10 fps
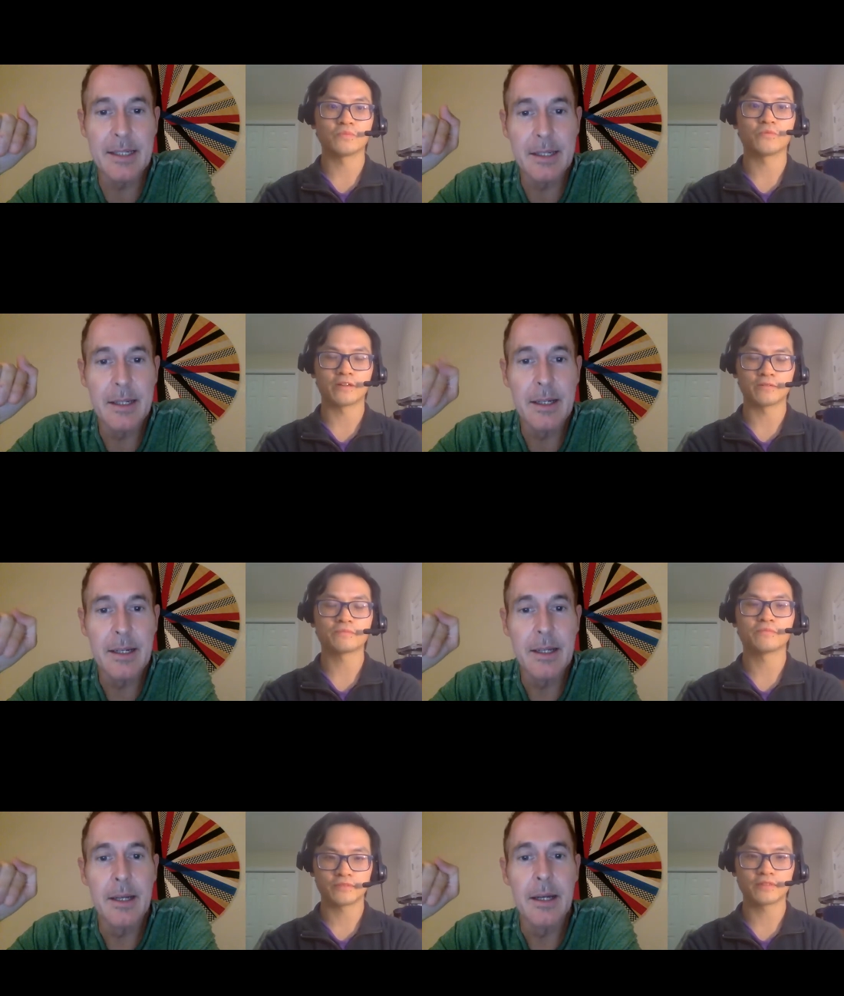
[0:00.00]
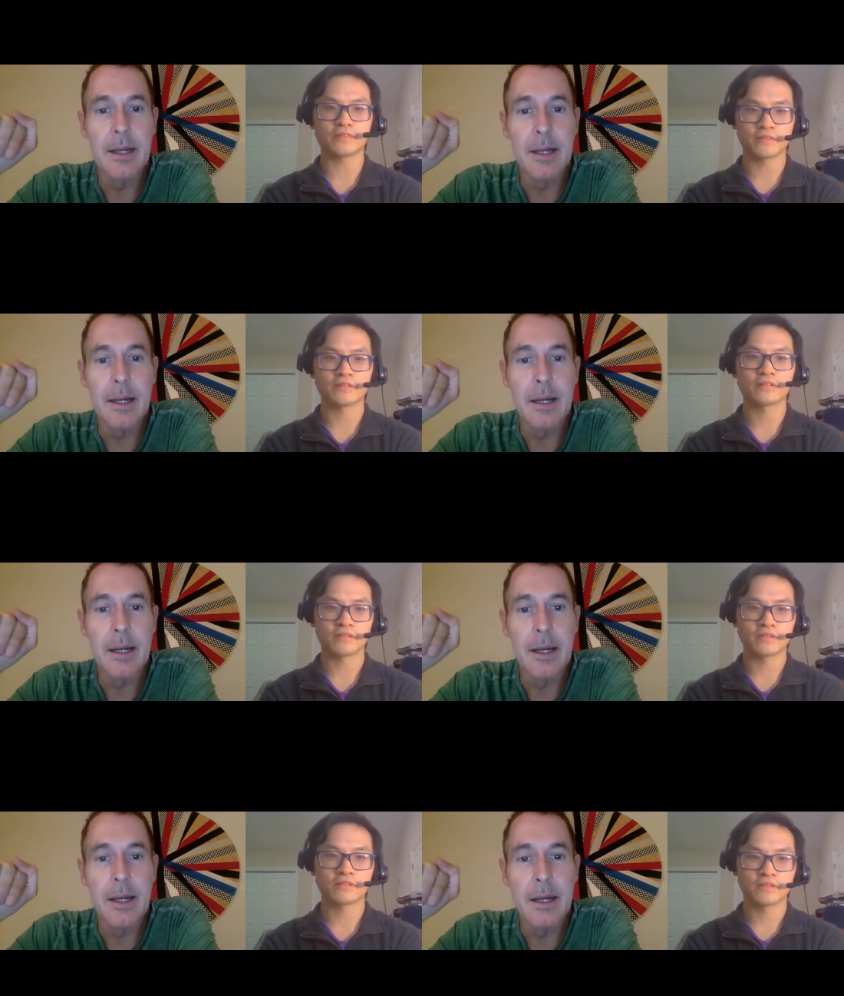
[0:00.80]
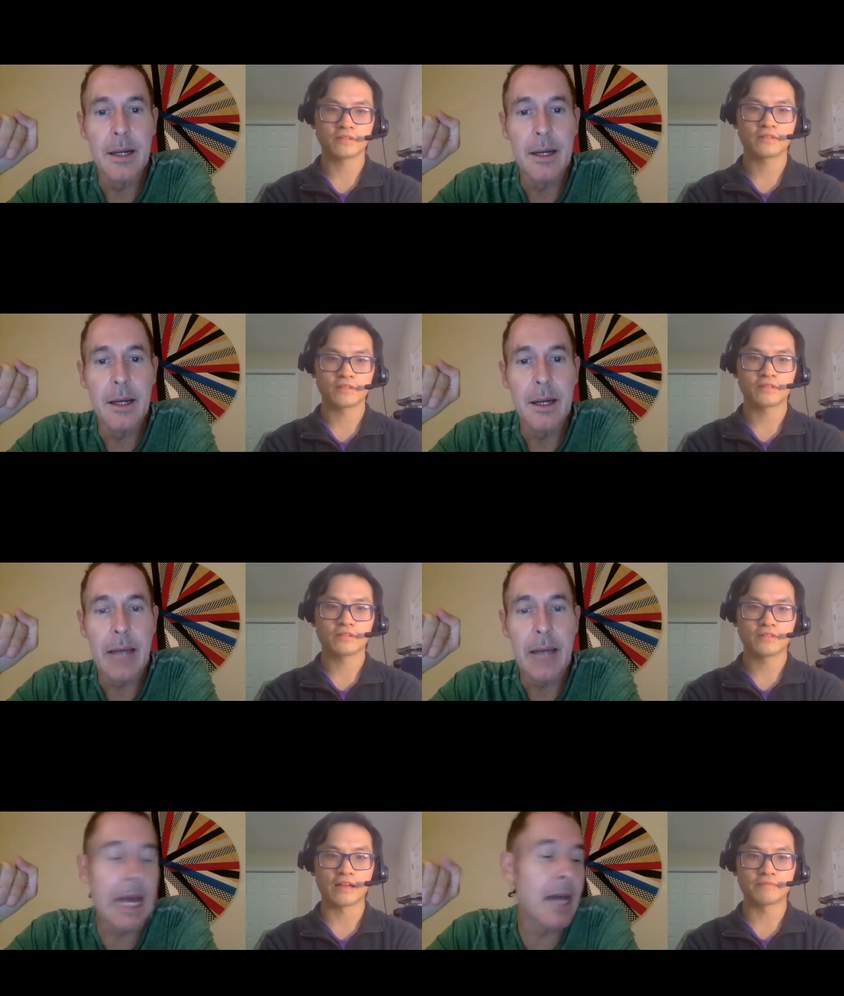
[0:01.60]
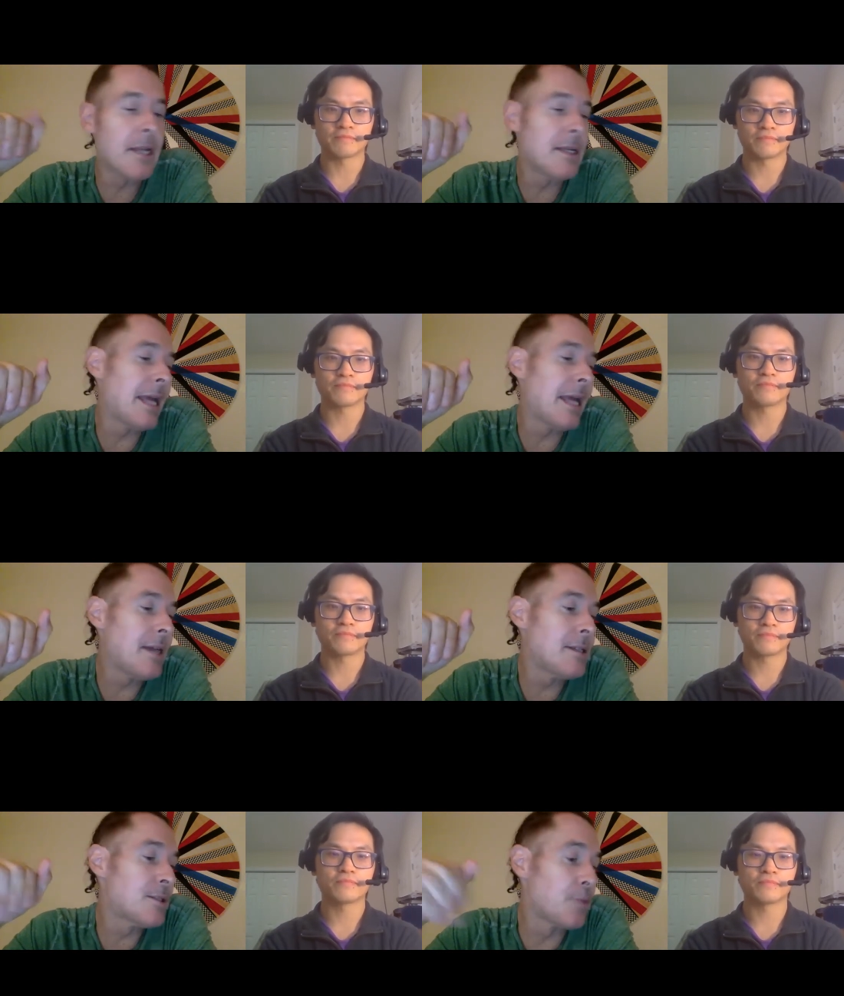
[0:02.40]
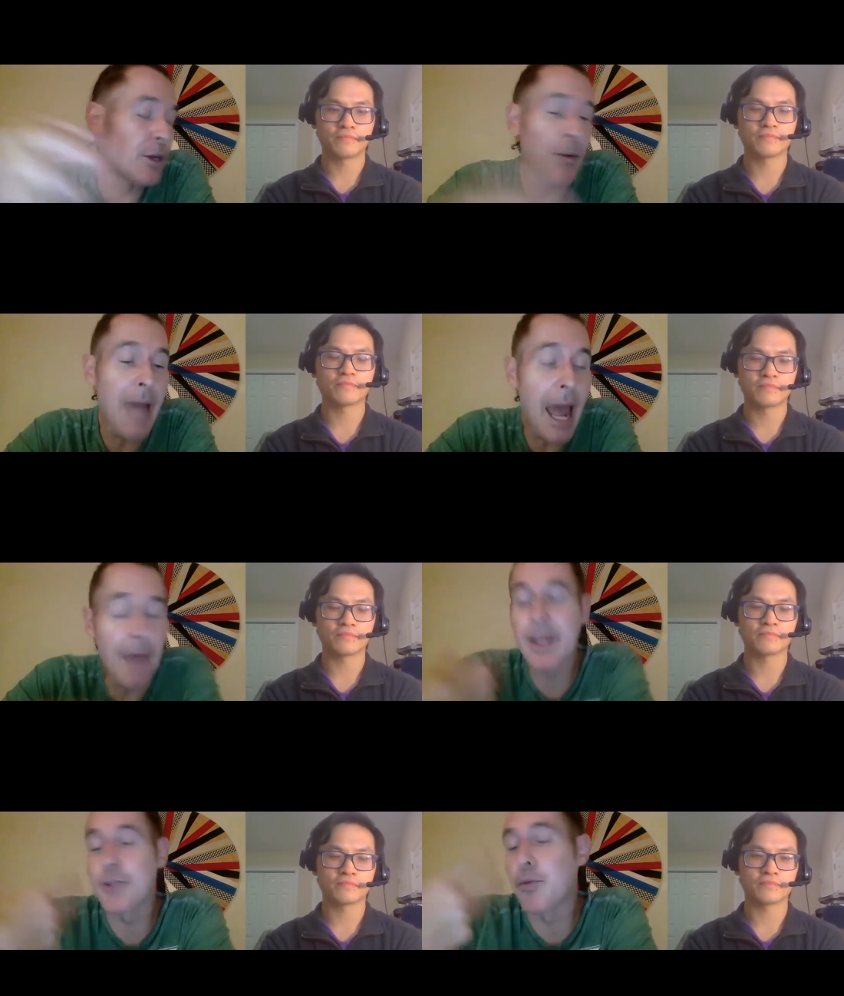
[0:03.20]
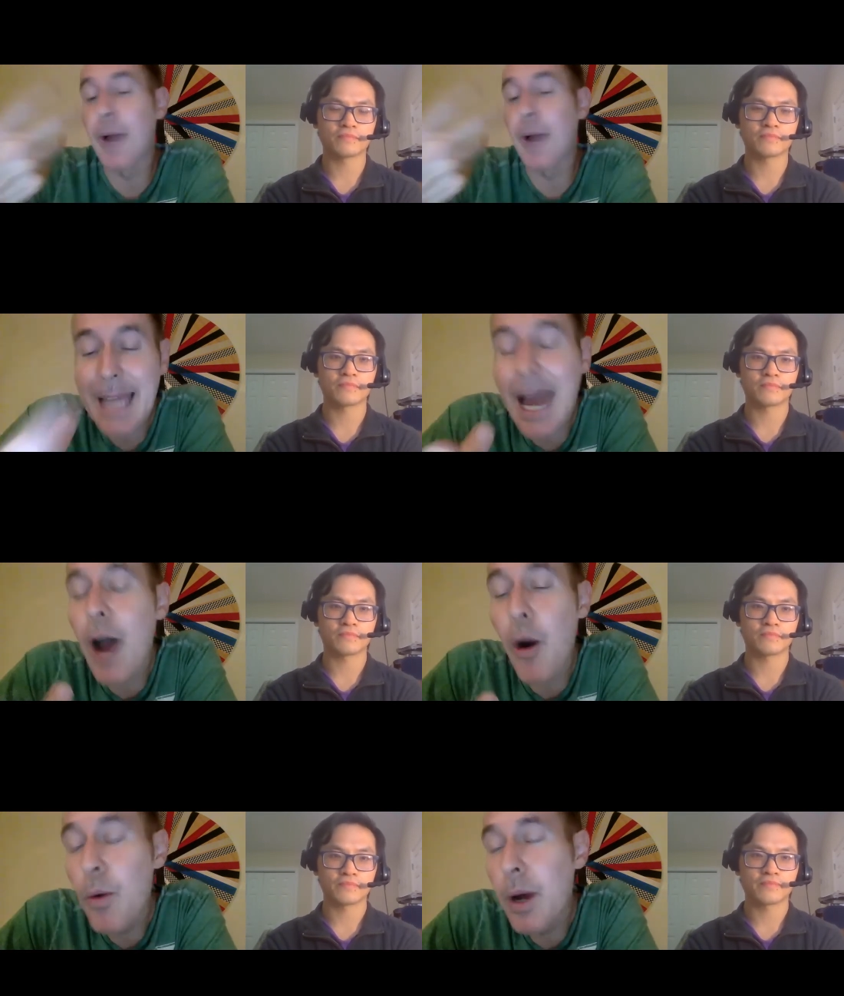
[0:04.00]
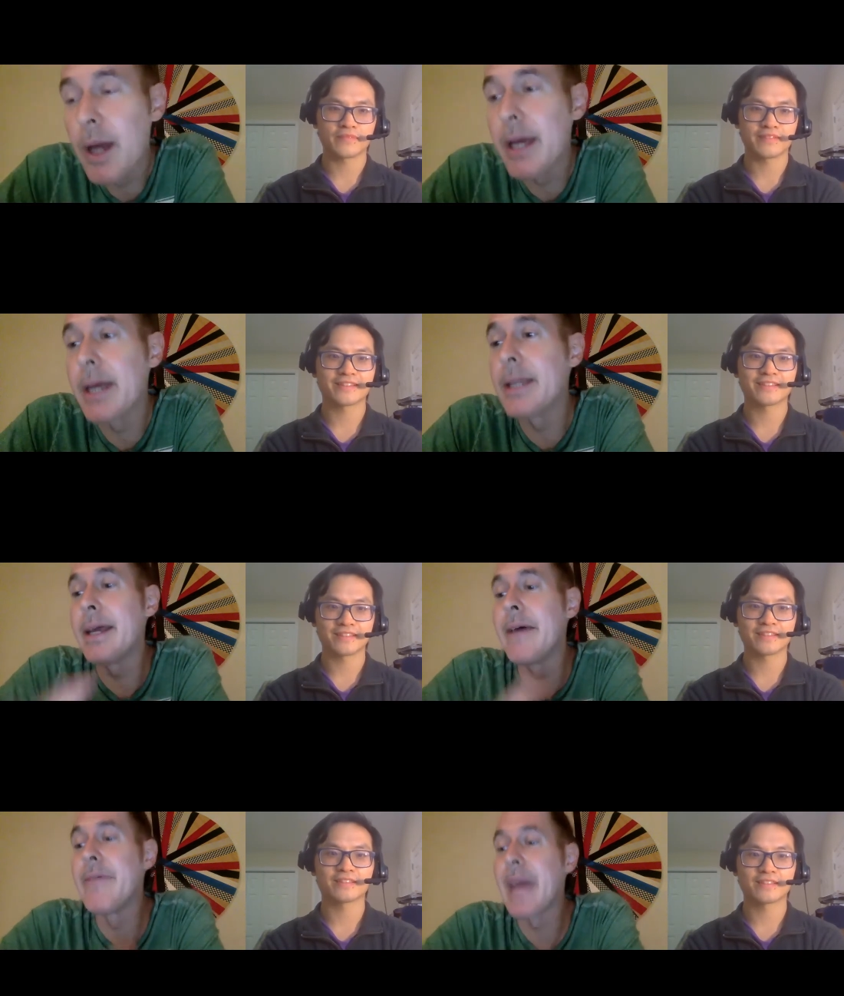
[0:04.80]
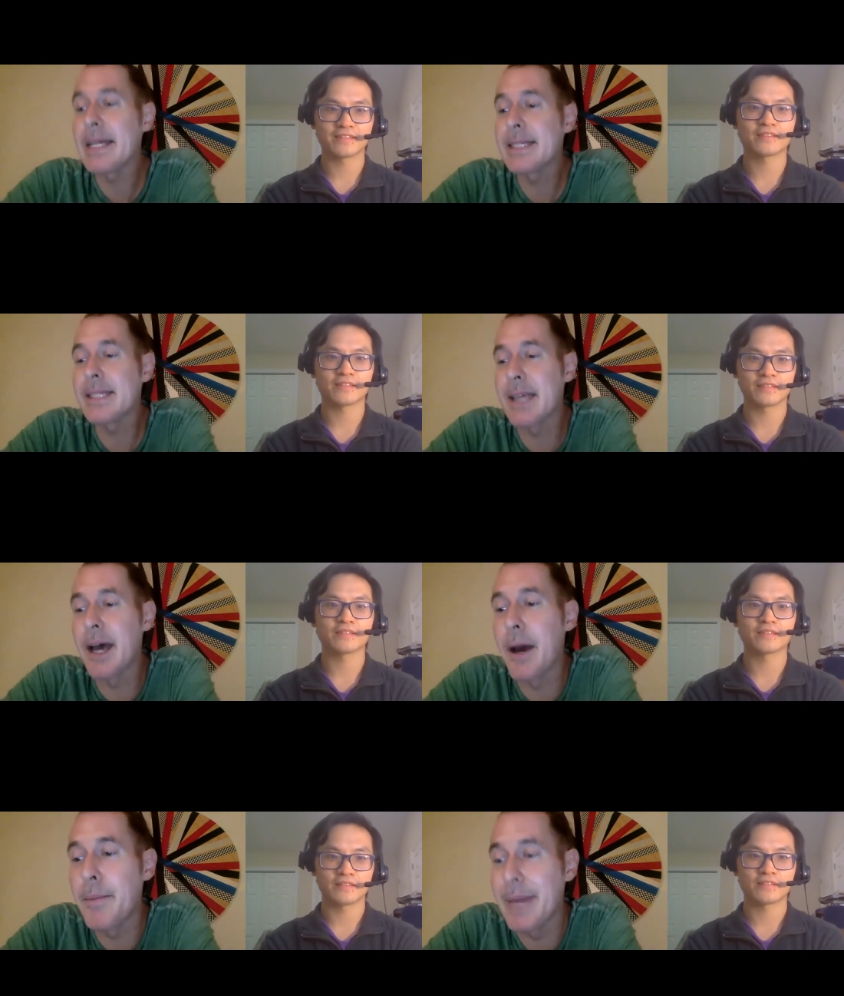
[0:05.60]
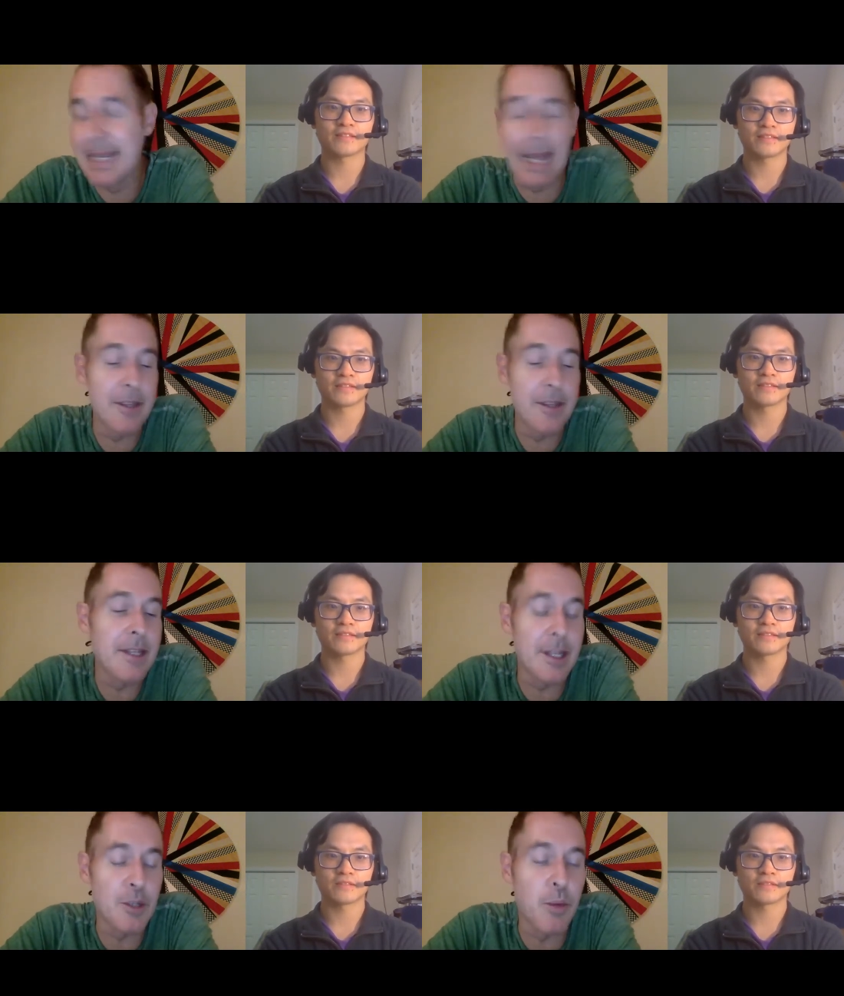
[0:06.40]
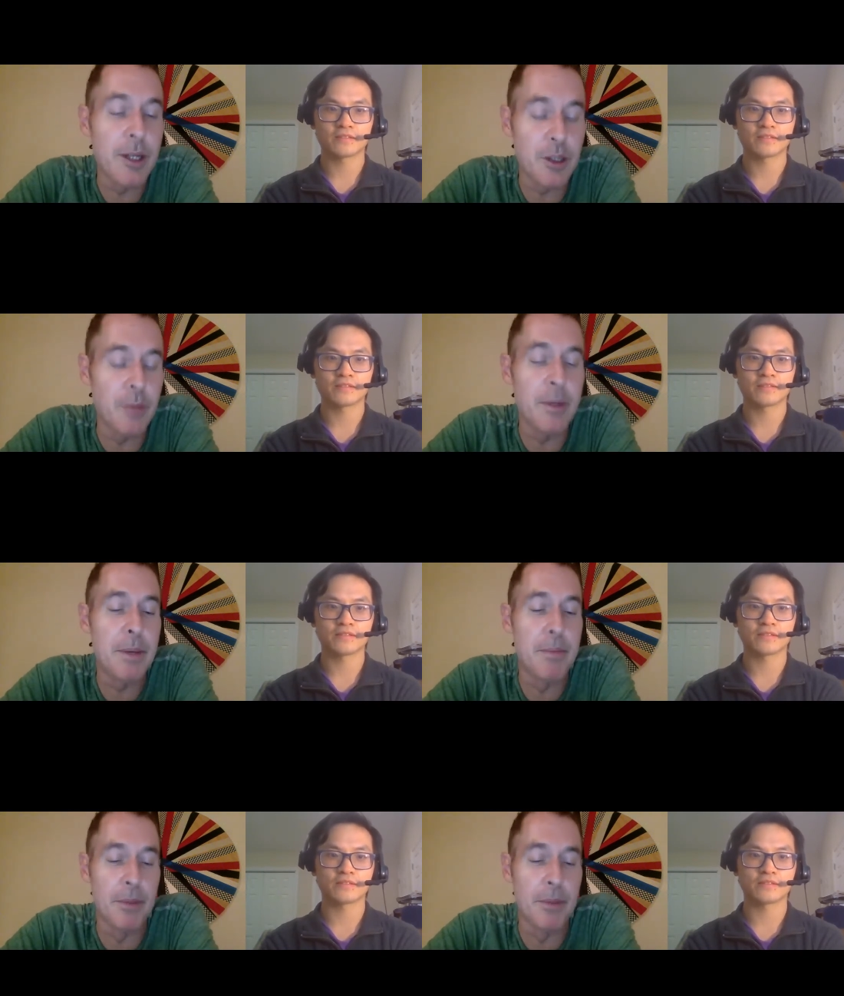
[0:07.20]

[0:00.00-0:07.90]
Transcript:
Speaker 1: Wow. Yeah.
Speaker 2: And, and we don't have that right now. And, and that's, um, and I think that's why so many people are